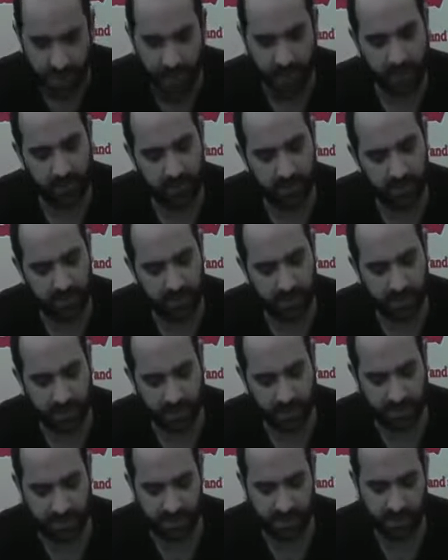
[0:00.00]
every
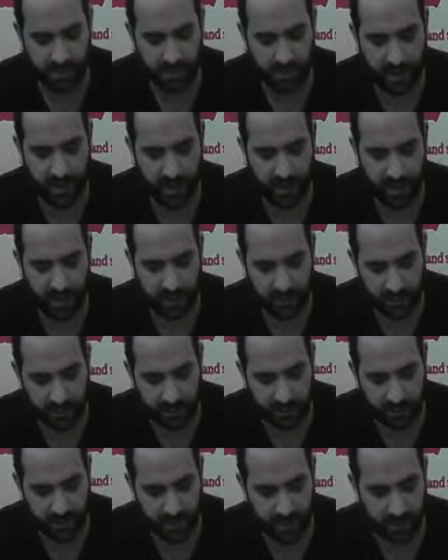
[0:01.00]
time Zechariah
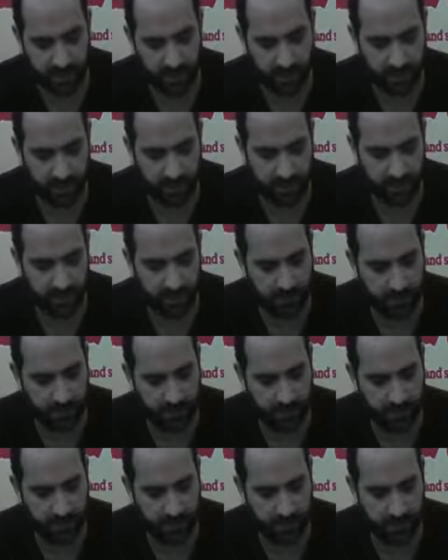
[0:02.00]
entered upon
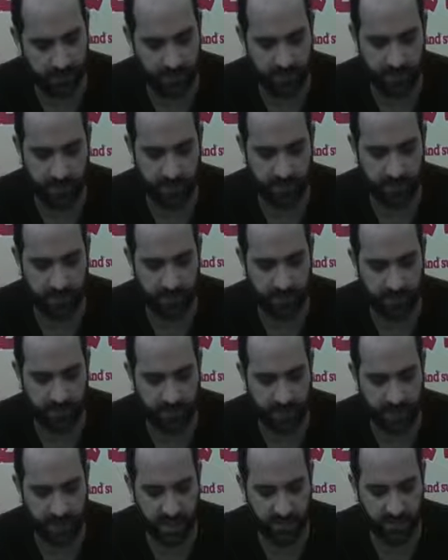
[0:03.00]
her in the prayer
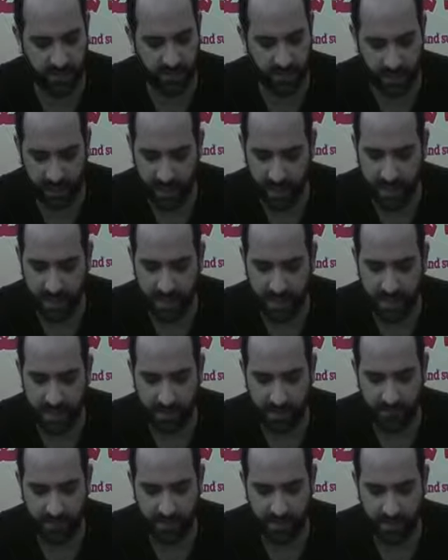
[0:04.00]
chamber, he
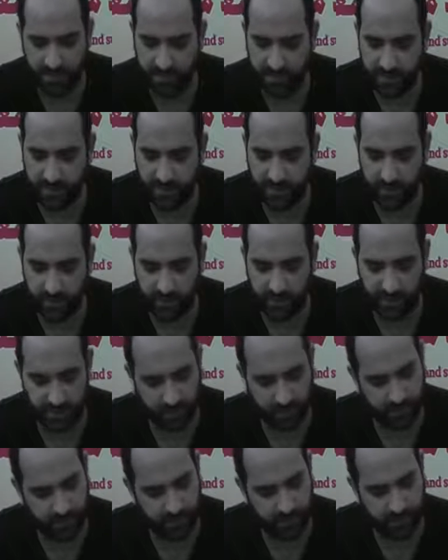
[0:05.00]
found with her
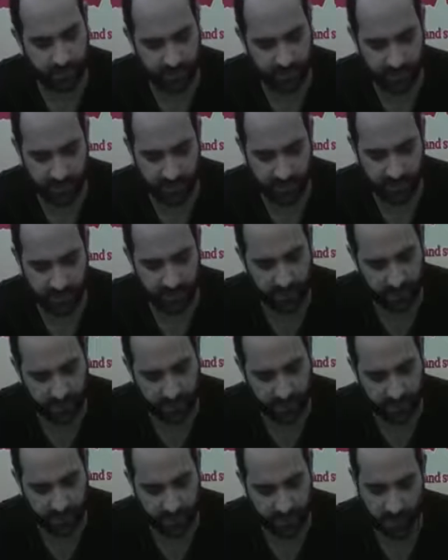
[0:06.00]
provision. He
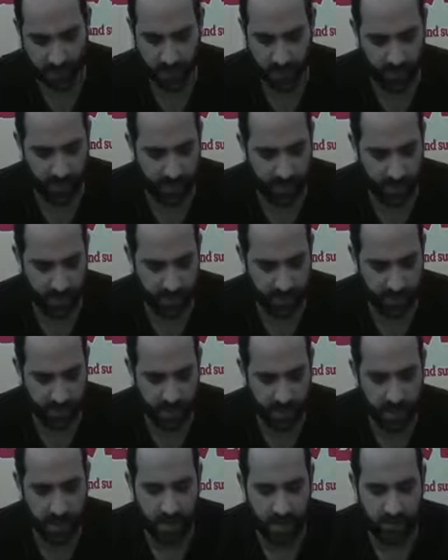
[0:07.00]
said, O Mary,
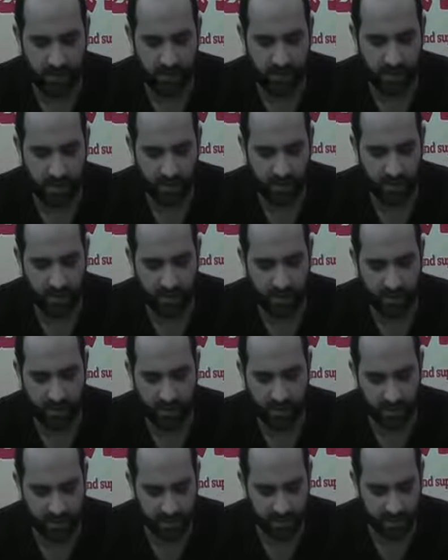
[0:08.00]
from where
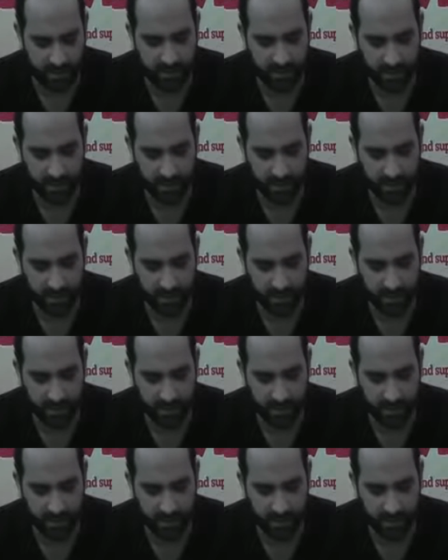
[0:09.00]
is this